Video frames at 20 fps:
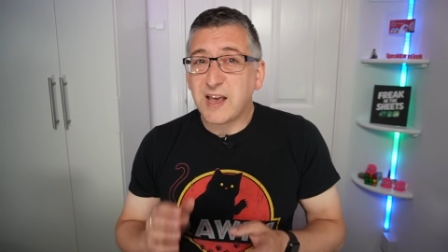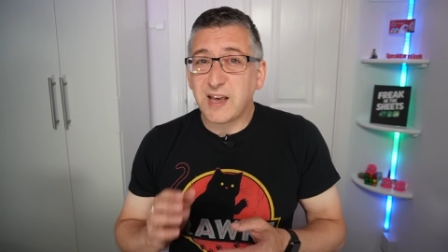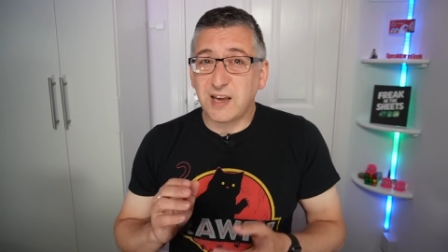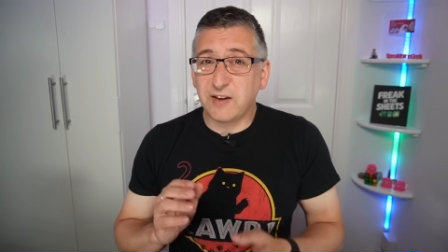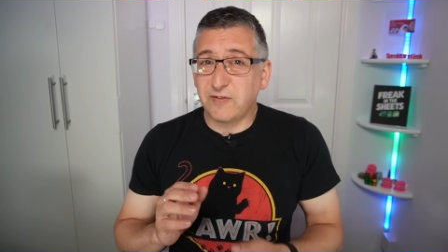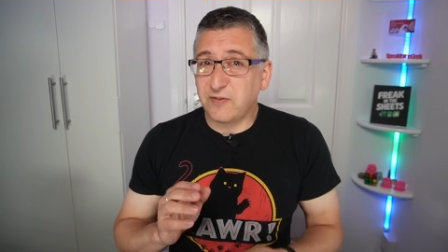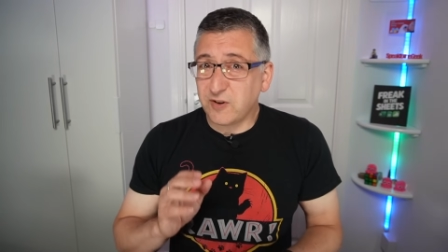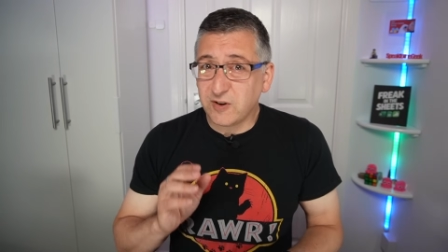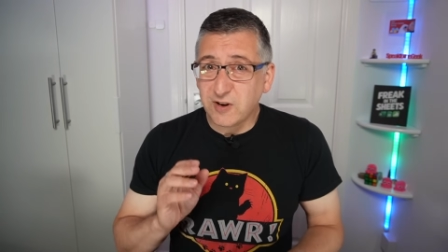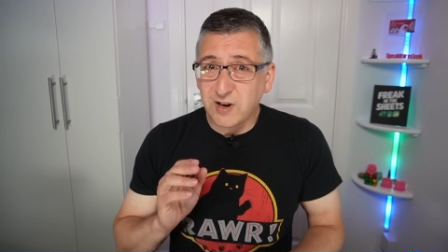
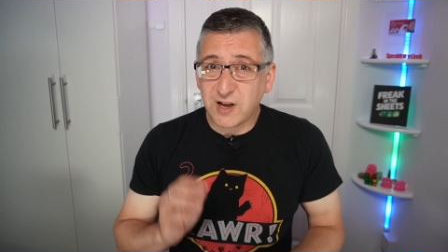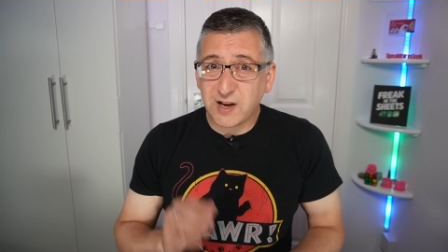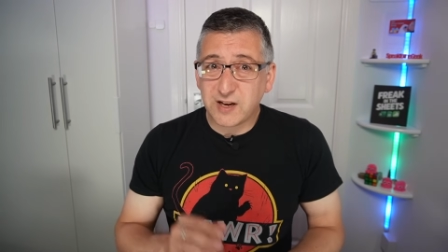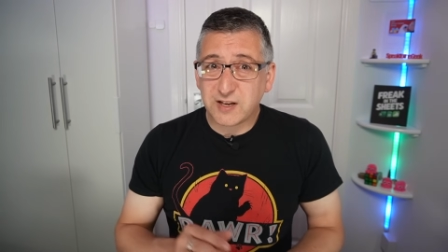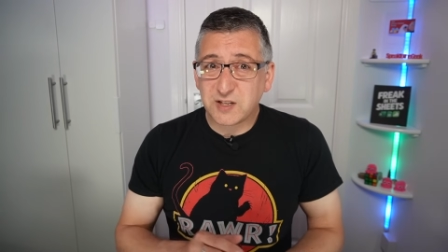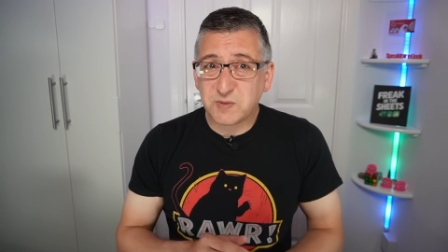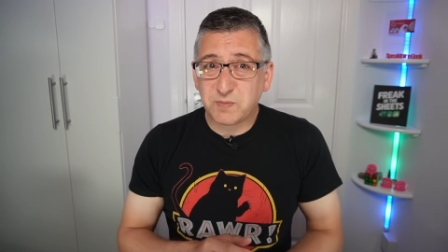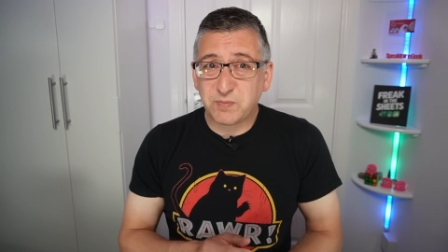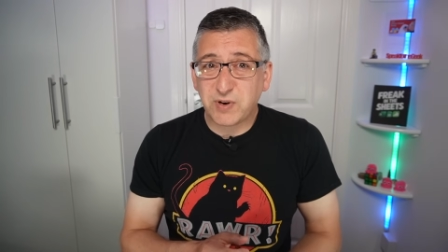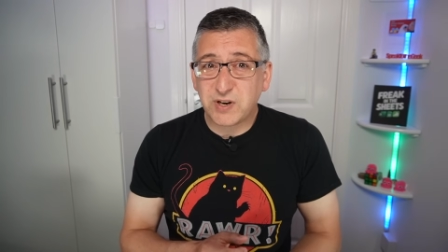If you
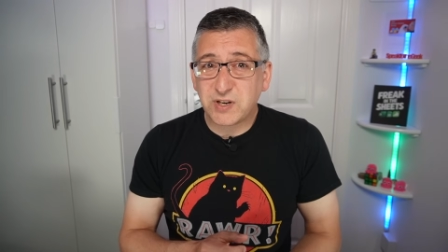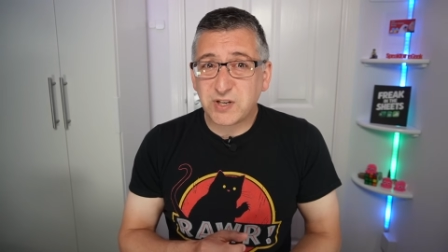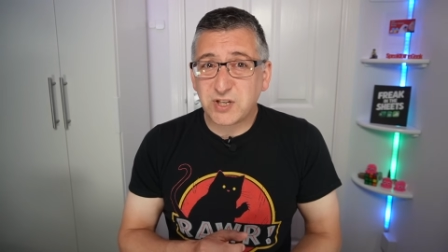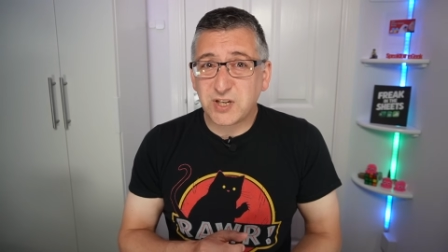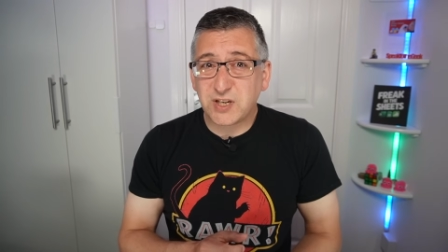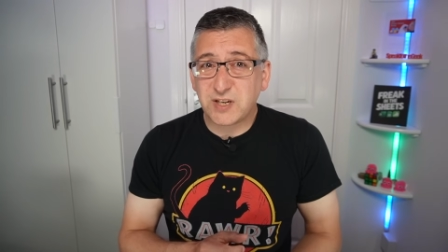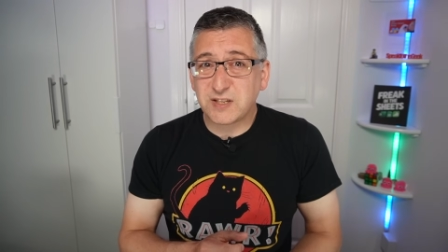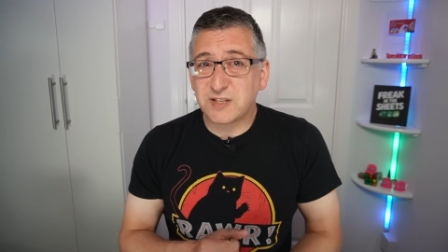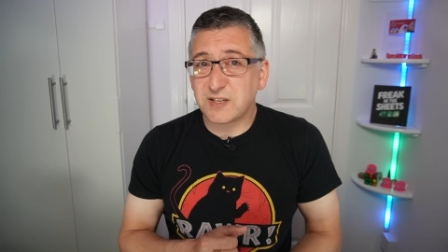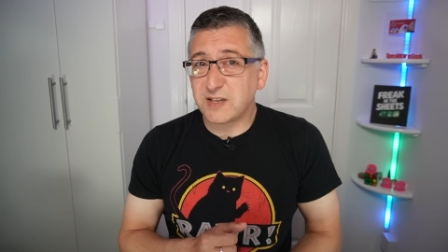like
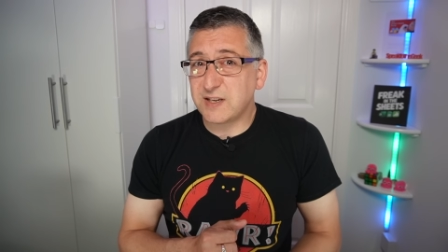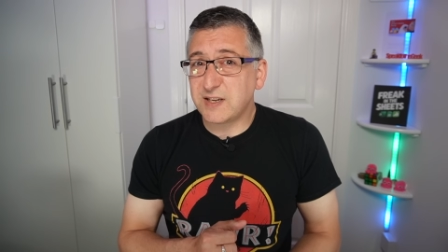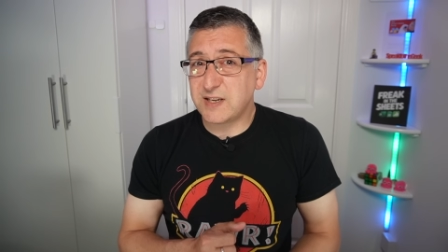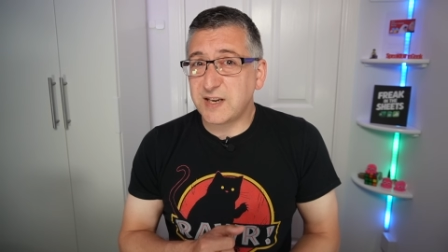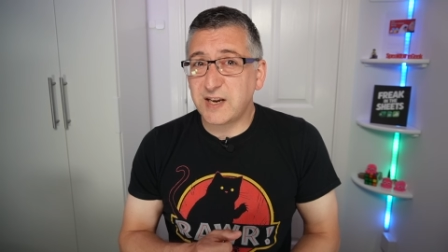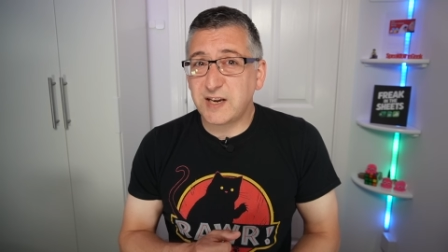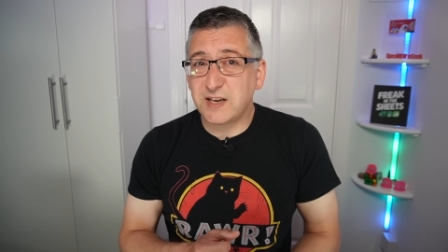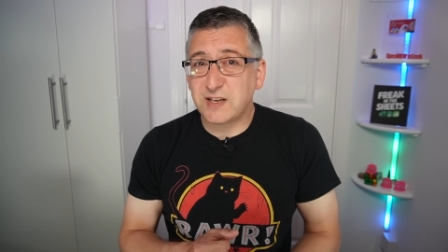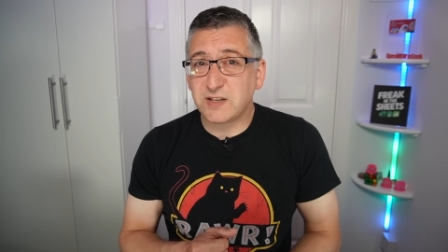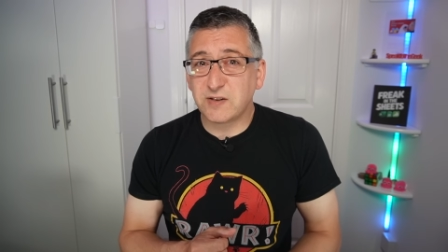spreadsheets and
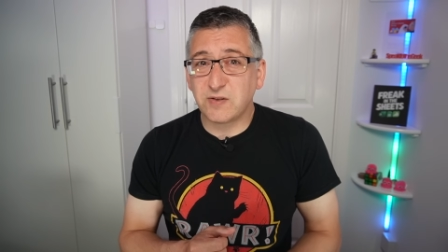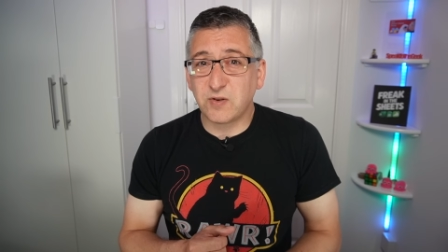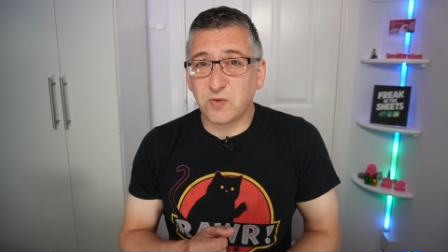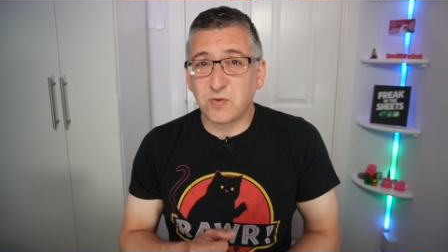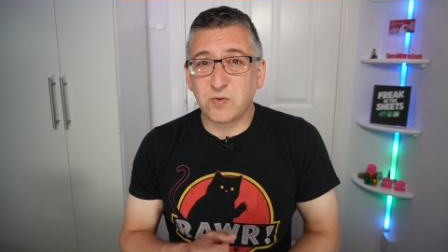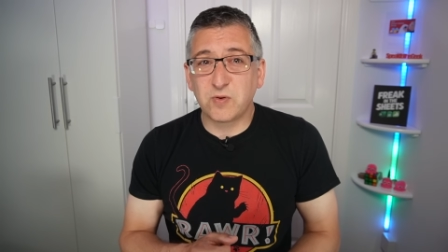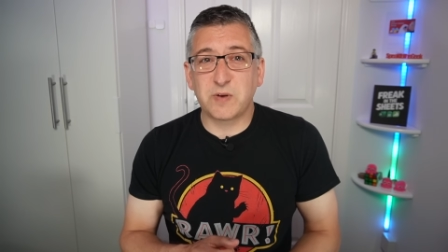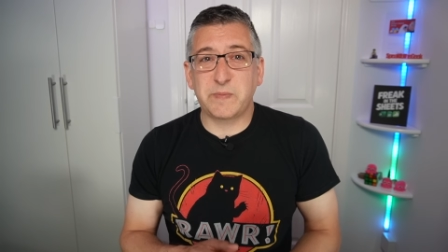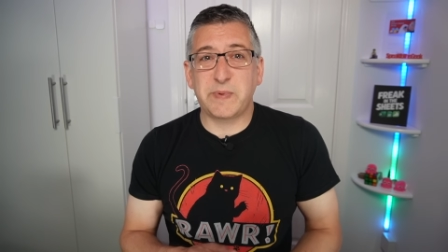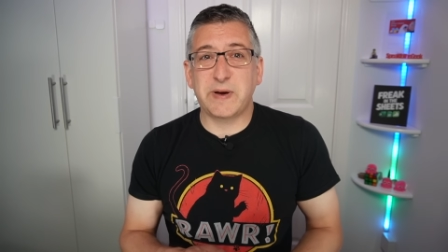data
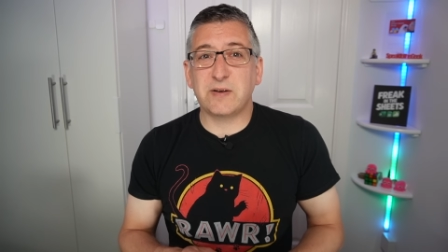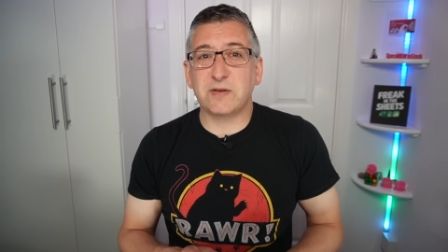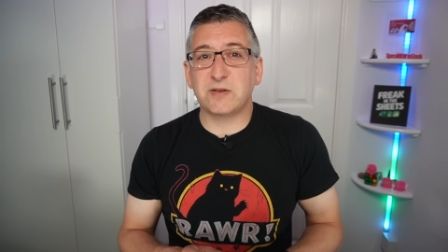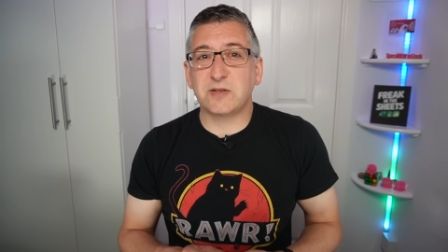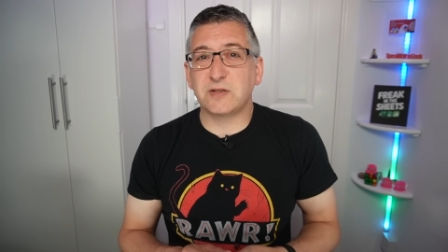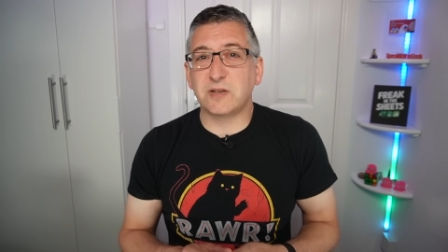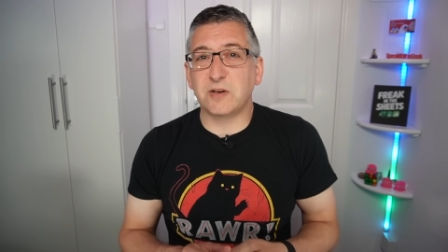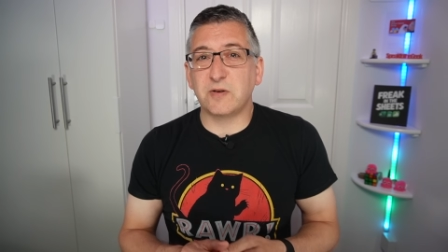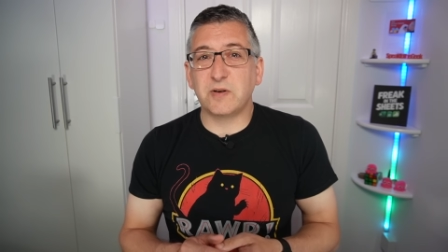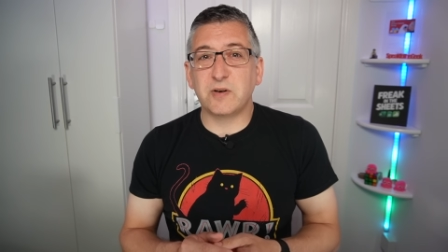all about
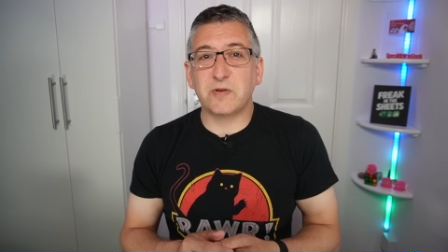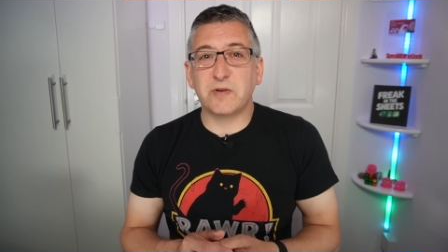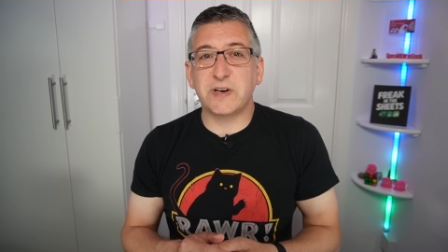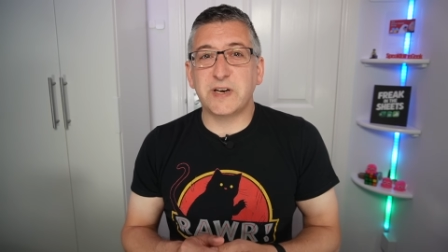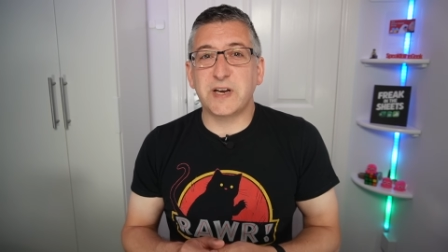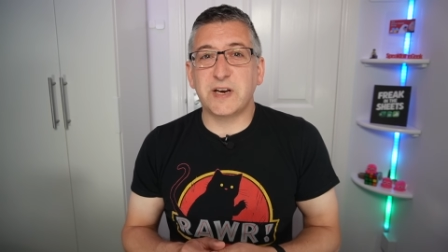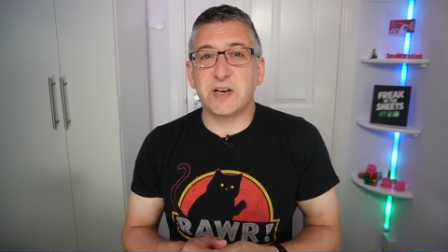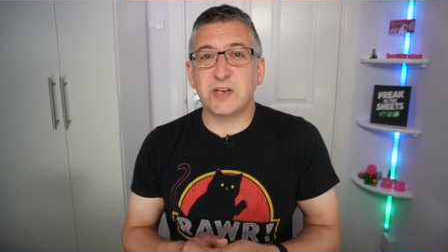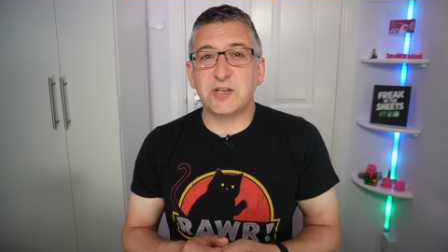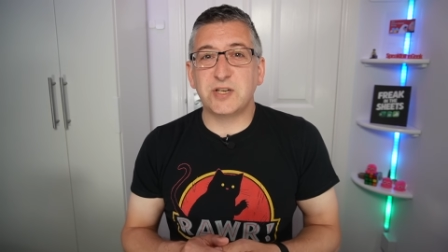solar and
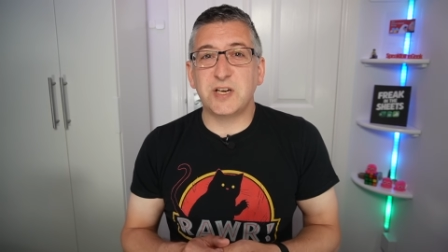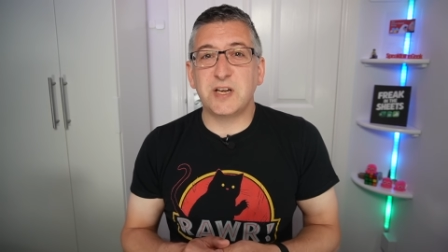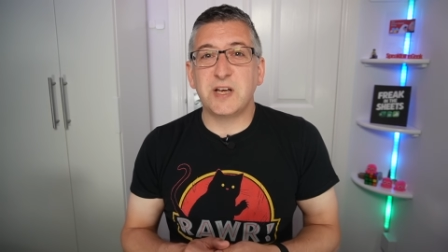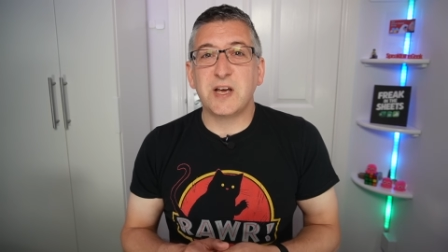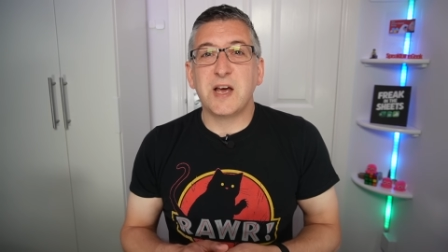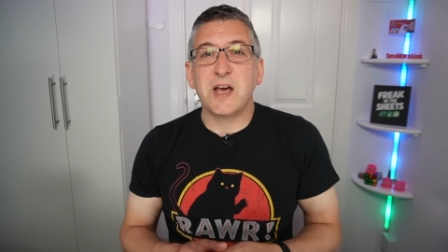energy,